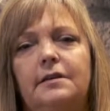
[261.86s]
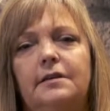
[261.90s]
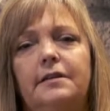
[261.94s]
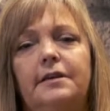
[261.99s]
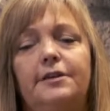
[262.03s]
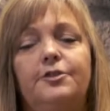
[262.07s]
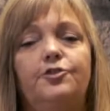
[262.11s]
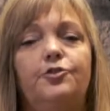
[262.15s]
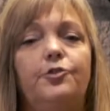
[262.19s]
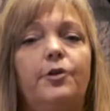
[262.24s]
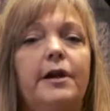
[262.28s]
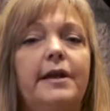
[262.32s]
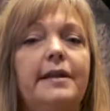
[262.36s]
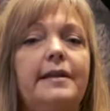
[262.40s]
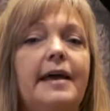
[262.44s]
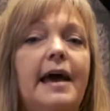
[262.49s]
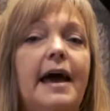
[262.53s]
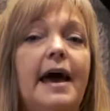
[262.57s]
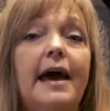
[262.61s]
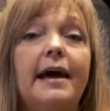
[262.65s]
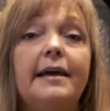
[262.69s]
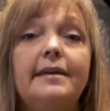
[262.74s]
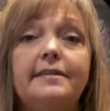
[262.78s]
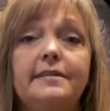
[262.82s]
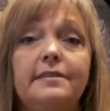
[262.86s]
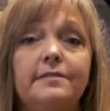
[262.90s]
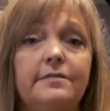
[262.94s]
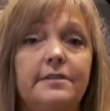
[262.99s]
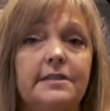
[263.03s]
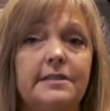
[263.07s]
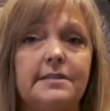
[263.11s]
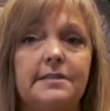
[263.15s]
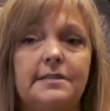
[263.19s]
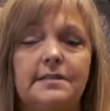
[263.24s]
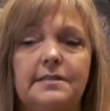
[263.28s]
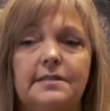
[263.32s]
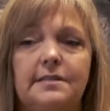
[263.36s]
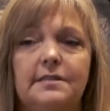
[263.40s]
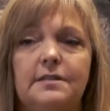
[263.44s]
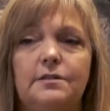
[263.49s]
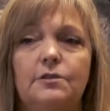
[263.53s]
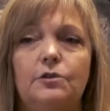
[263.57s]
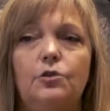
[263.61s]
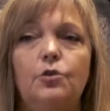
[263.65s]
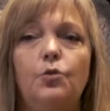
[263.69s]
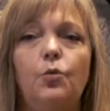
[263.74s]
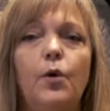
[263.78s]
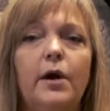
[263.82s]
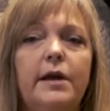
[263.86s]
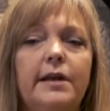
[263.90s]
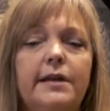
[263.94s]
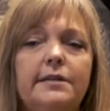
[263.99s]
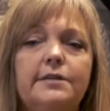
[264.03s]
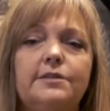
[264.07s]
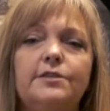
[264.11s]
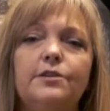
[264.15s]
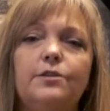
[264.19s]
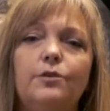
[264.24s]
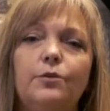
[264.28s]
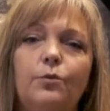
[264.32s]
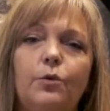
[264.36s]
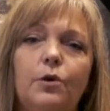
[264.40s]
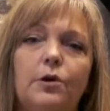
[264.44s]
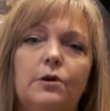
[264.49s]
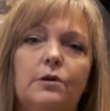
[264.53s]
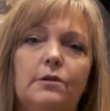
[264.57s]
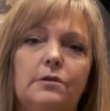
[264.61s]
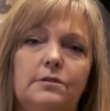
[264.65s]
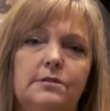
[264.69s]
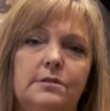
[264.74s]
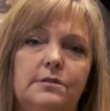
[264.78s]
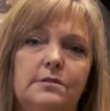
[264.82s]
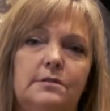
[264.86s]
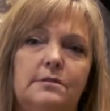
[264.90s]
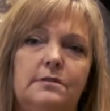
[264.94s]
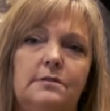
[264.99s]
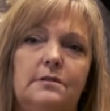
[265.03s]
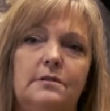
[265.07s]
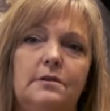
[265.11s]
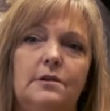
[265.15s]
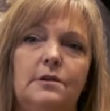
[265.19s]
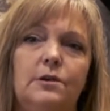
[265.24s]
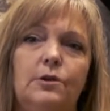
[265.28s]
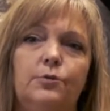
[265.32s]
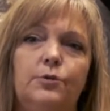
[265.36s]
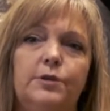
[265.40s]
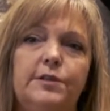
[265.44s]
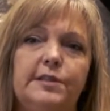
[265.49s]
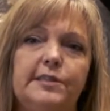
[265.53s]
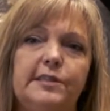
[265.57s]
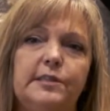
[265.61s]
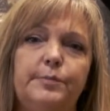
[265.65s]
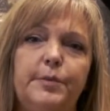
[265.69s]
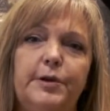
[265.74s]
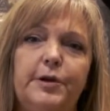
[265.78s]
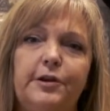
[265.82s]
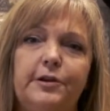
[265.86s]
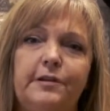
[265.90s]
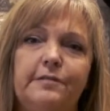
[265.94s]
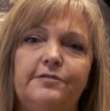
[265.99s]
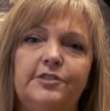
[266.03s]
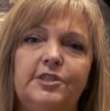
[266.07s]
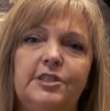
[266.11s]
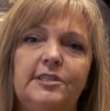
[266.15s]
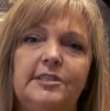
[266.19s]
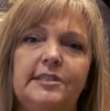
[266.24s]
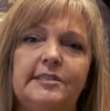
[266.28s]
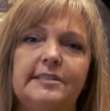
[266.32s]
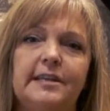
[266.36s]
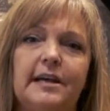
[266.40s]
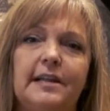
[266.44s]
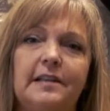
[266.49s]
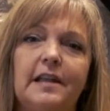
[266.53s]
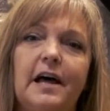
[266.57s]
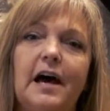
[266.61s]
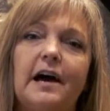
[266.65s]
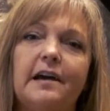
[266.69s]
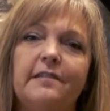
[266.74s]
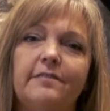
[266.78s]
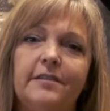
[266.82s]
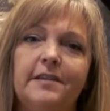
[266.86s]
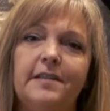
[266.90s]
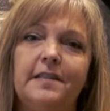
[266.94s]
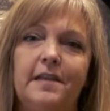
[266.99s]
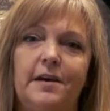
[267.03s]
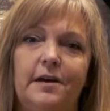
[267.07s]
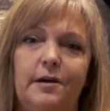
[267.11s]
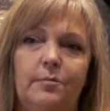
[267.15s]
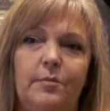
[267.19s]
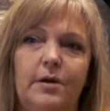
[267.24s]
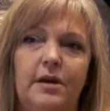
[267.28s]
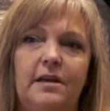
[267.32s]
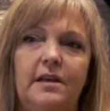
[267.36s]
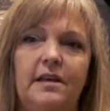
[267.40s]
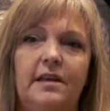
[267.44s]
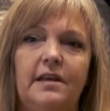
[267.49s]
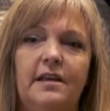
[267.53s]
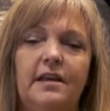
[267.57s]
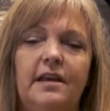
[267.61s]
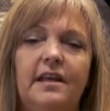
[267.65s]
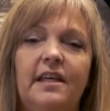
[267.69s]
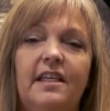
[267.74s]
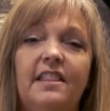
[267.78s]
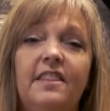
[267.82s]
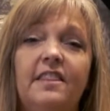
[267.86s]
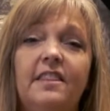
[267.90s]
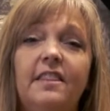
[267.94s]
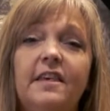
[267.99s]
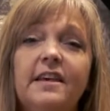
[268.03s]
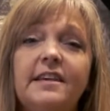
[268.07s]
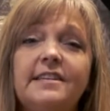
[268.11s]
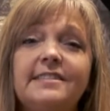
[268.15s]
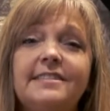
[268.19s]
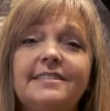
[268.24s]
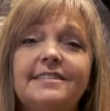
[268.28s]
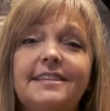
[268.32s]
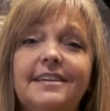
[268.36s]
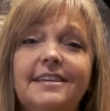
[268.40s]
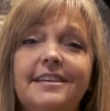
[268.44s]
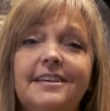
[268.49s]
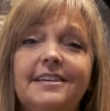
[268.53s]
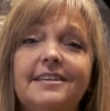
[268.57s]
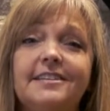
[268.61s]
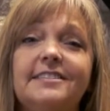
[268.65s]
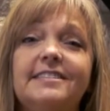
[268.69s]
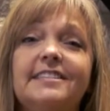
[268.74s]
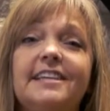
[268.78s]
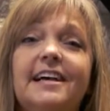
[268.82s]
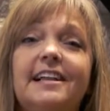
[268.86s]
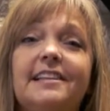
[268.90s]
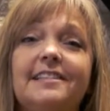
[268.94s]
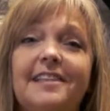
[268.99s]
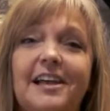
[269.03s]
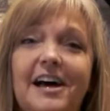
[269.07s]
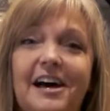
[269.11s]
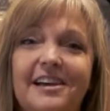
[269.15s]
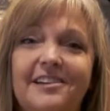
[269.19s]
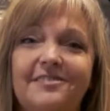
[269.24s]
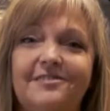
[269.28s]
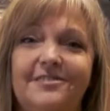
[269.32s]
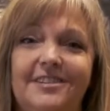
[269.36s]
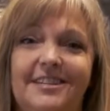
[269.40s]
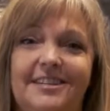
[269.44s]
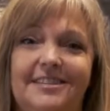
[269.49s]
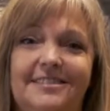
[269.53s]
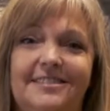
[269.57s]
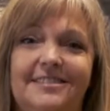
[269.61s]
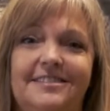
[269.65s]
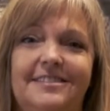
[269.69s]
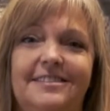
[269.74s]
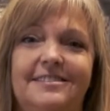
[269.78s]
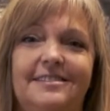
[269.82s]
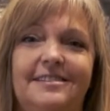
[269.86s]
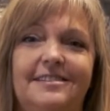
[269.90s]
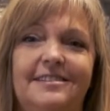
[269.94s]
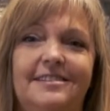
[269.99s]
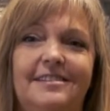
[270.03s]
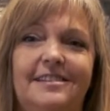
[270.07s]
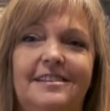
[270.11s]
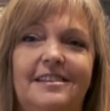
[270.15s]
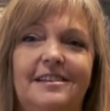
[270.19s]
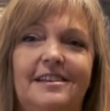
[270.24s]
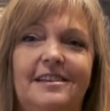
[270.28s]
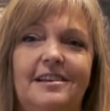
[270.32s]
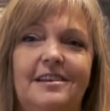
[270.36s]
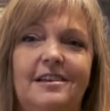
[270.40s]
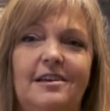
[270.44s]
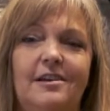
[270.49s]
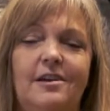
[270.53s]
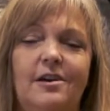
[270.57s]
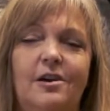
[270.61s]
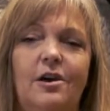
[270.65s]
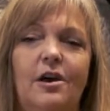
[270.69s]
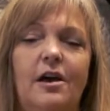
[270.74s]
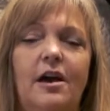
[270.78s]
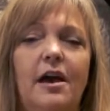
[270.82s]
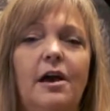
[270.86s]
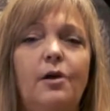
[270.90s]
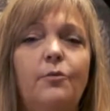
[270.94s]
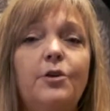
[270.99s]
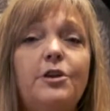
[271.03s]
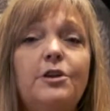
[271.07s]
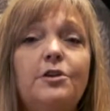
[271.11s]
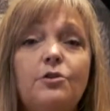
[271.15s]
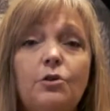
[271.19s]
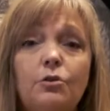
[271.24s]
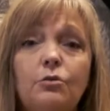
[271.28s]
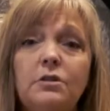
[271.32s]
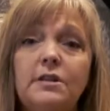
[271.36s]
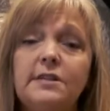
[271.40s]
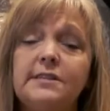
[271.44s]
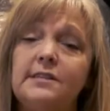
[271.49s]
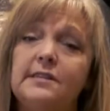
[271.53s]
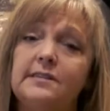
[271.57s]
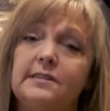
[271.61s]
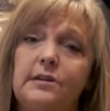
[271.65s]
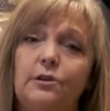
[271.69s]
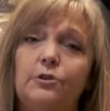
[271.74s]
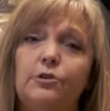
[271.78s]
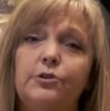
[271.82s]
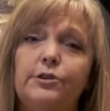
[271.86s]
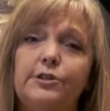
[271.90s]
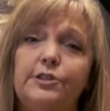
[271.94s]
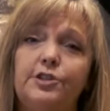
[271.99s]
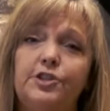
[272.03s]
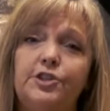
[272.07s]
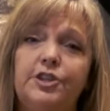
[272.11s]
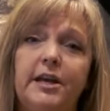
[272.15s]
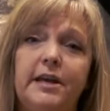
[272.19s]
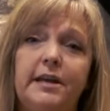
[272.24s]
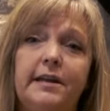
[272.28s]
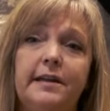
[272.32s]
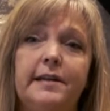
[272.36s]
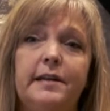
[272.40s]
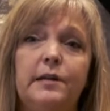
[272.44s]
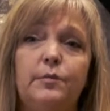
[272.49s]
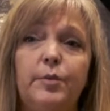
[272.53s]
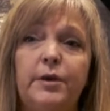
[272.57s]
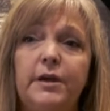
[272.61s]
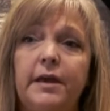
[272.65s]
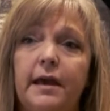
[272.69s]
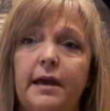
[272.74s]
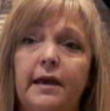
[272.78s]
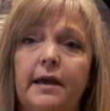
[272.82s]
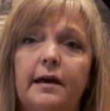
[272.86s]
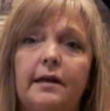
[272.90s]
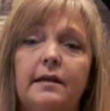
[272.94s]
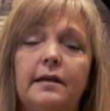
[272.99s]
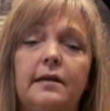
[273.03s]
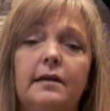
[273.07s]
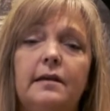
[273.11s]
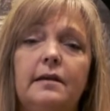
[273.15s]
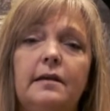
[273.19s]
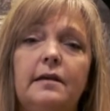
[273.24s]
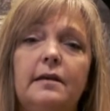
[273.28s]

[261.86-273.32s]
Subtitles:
that trained activists who went into the world with the Spirit of Jesus alive in them. This is aliveness. And we know this is how Christianity began,